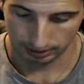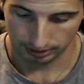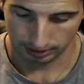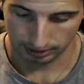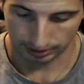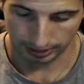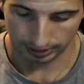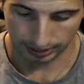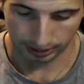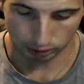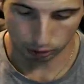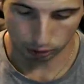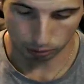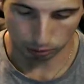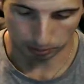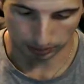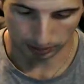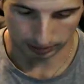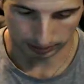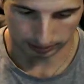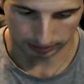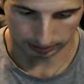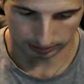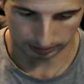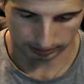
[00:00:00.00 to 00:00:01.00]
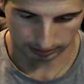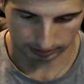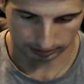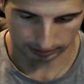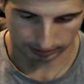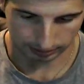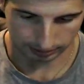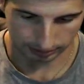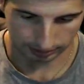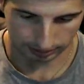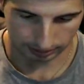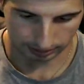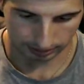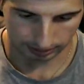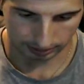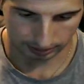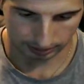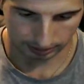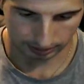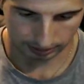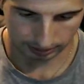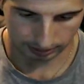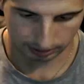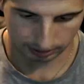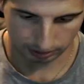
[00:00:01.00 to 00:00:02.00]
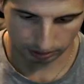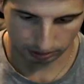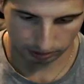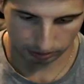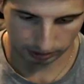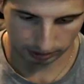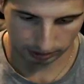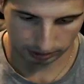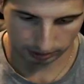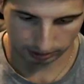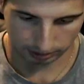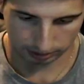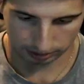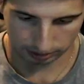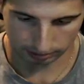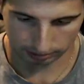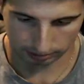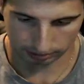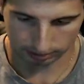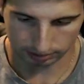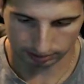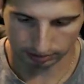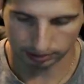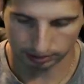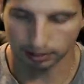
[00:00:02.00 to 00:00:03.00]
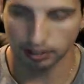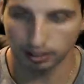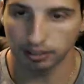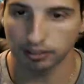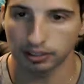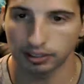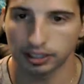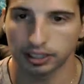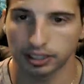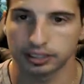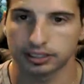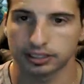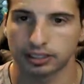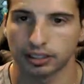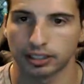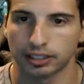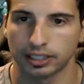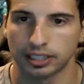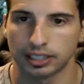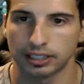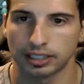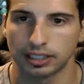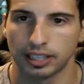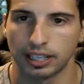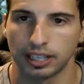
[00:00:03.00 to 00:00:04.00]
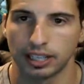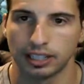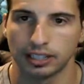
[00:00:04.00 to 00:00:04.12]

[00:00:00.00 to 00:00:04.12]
And you miss. Uh, you know what? We're gonna target A